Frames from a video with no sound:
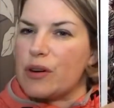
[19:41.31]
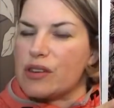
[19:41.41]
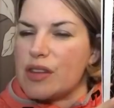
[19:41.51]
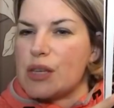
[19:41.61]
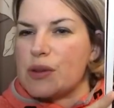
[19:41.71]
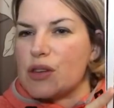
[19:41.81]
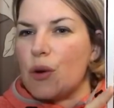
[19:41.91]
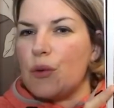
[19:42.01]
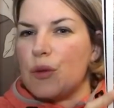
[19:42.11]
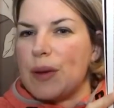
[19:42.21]
So this one's got
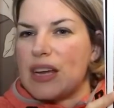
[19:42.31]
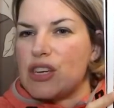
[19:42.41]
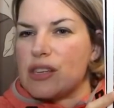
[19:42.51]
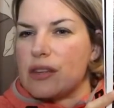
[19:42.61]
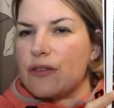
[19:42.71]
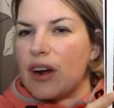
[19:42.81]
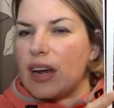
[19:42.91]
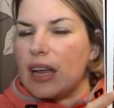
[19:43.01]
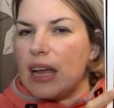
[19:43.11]
all the pictures at the front